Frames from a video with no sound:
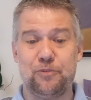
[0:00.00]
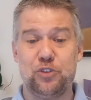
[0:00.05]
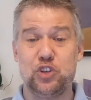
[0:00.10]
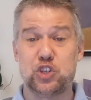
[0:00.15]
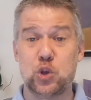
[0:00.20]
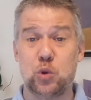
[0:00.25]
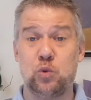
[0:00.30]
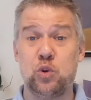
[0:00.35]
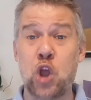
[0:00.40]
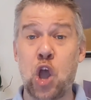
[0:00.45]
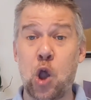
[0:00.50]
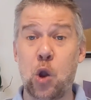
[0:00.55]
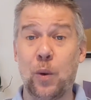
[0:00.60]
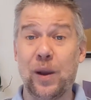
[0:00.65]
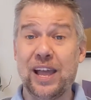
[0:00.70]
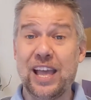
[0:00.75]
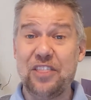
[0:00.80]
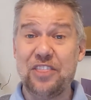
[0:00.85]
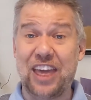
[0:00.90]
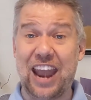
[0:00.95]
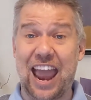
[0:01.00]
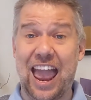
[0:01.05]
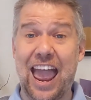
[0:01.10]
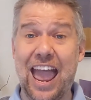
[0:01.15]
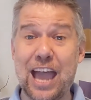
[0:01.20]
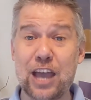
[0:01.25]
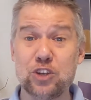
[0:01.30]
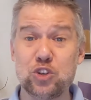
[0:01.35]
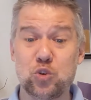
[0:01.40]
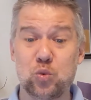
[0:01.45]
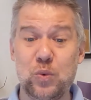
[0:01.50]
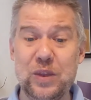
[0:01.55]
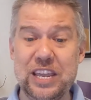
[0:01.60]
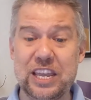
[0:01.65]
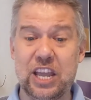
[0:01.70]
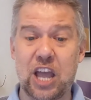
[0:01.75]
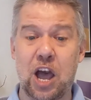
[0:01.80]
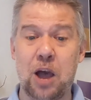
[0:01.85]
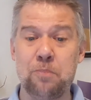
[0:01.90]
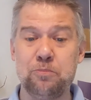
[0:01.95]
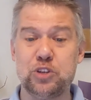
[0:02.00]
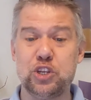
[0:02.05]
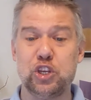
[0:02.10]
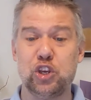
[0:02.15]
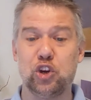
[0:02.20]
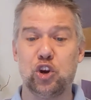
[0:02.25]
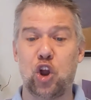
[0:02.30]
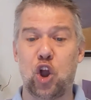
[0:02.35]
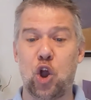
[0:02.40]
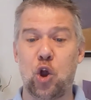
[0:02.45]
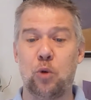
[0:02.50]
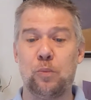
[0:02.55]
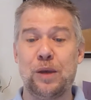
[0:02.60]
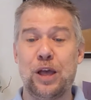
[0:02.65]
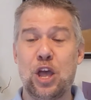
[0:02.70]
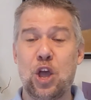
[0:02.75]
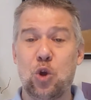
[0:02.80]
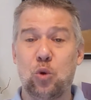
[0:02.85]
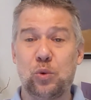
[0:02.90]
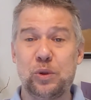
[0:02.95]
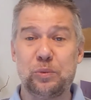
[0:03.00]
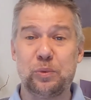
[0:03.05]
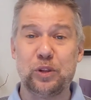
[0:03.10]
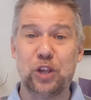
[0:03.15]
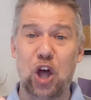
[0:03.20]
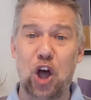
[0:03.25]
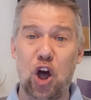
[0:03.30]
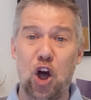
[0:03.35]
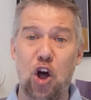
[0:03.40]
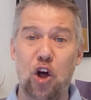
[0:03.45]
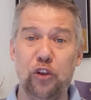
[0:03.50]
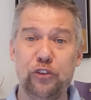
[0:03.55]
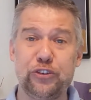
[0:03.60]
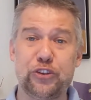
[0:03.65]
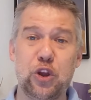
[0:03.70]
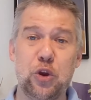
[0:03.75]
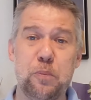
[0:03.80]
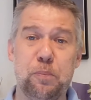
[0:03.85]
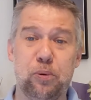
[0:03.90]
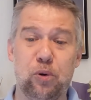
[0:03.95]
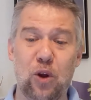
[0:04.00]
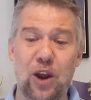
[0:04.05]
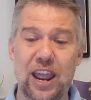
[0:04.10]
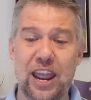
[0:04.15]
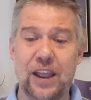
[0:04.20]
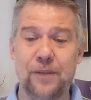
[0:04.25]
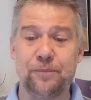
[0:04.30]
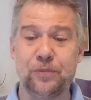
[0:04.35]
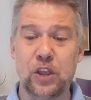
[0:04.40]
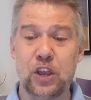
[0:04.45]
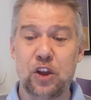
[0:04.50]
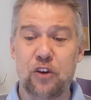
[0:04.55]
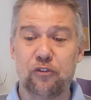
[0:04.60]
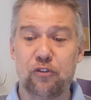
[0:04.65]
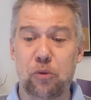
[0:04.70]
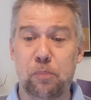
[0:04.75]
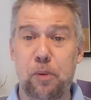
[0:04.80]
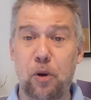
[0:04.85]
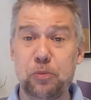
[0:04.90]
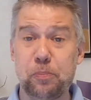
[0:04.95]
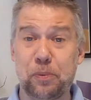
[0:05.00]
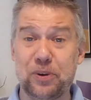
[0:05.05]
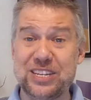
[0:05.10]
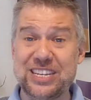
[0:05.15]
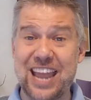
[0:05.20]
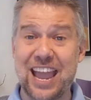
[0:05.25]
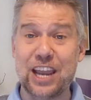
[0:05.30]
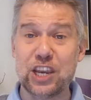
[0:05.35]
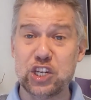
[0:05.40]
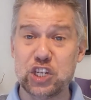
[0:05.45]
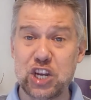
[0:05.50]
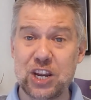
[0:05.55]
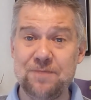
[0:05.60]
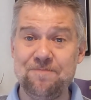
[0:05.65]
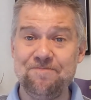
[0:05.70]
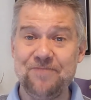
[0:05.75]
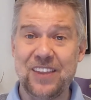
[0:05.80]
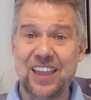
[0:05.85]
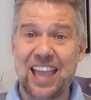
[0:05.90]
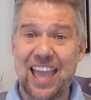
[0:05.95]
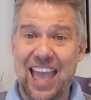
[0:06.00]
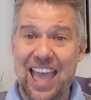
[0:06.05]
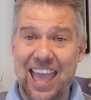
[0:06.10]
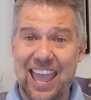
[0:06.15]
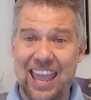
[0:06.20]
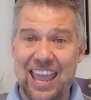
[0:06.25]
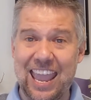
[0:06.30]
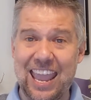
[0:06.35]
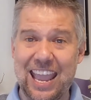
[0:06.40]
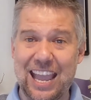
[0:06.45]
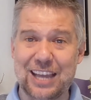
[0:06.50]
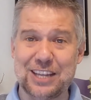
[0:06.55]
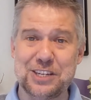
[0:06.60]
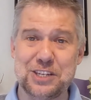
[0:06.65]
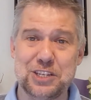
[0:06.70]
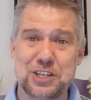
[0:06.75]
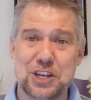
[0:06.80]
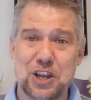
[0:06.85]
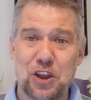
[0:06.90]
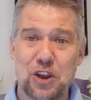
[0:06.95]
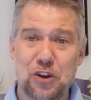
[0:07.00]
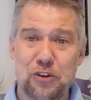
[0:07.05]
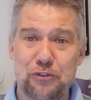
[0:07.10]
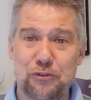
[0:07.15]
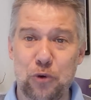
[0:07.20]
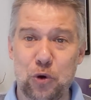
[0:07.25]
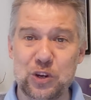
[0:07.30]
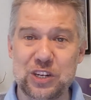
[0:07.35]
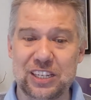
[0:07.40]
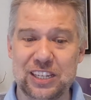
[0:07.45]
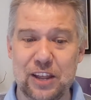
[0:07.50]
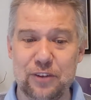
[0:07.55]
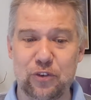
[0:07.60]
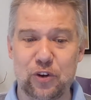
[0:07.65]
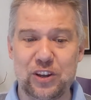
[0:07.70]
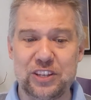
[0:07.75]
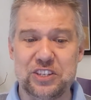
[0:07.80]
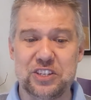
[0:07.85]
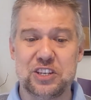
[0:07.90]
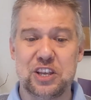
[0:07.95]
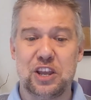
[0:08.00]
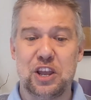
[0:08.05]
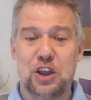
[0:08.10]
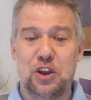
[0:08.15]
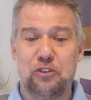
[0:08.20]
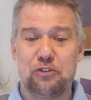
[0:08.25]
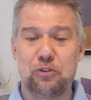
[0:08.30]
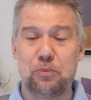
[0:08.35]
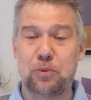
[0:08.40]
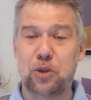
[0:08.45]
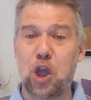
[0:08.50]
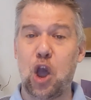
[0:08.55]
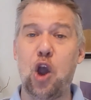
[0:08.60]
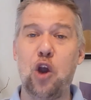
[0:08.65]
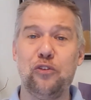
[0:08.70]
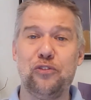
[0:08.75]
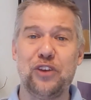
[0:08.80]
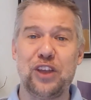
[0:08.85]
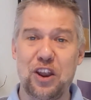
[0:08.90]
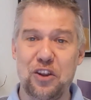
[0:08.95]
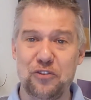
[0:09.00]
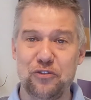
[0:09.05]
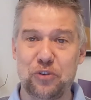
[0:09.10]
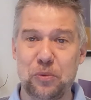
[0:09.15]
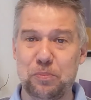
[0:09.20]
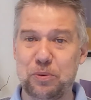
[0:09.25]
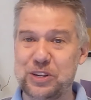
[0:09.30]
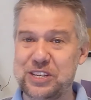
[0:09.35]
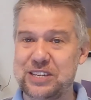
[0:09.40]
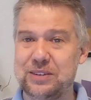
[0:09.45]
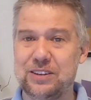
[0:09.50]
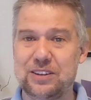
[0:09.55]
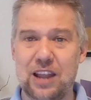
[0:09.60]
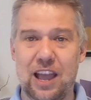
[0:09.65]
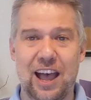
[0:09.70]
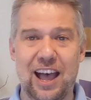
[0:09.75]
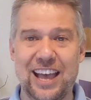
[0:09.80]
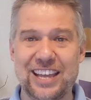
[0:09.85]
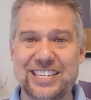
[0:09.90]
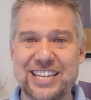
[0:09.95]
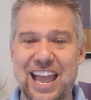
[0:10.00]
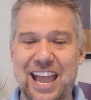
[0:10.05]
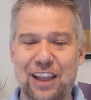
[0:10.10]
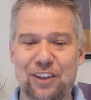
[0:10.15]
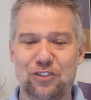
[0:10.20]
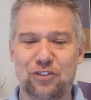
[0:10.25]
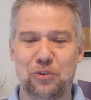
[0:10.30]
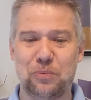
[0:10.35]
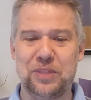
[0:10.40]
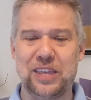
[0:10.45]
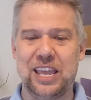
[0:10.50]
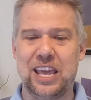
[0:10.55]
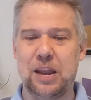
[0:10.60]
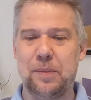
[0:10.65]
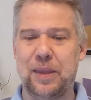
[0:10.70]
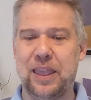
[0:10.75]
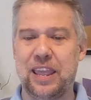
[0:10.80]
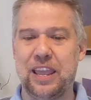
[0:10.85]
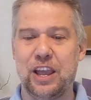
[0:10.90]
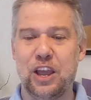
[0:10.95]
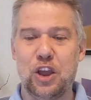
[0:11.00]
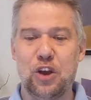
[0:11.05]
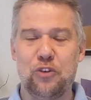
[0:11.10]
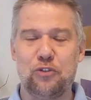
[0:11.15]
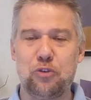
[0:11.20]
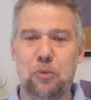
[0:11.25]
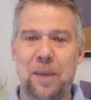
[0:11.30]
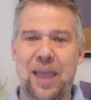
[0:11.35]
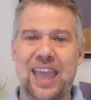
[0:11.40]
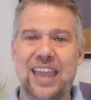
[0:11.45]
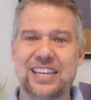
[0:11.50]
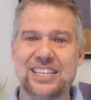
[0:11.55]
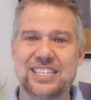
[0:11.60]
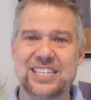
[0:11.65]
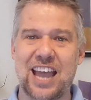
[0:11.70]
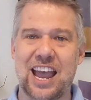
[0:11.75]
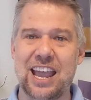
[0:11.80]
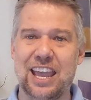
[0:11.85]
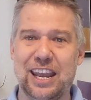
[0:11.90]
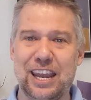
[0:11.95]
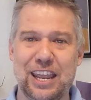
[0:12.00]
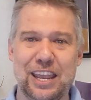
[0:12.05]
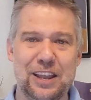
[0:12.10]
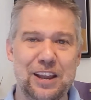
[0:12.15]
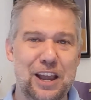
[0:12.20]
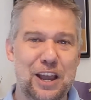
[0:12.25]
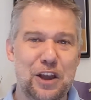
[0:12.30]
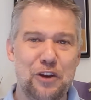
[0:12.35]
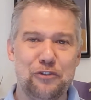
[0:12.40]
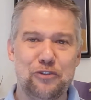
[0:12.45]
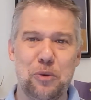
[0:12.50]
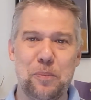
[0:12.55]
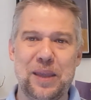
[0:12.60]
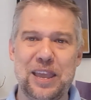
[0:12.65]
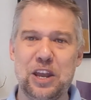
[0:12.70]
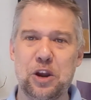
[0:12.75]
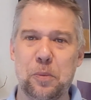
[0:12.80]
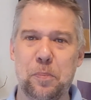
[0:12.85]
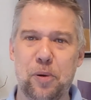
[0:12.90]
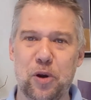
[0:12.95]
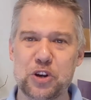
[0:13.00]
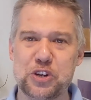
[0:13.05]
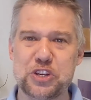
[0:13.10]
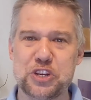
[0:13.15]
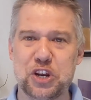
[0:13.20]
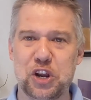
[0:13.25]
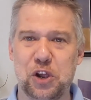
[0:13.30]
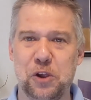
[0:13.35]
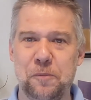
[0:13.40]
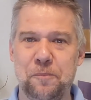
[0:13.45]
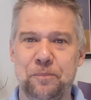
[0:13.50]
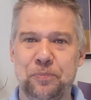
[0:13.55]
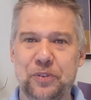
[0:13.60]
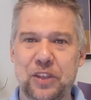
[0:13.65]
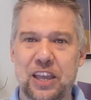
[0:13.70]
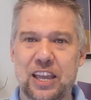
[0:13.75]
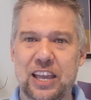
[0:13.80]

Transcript: So know that as we come to your home, we will also pray for both protection and for deliverance from COVID, from attacks from the enemy, from anxiety, from interpersonal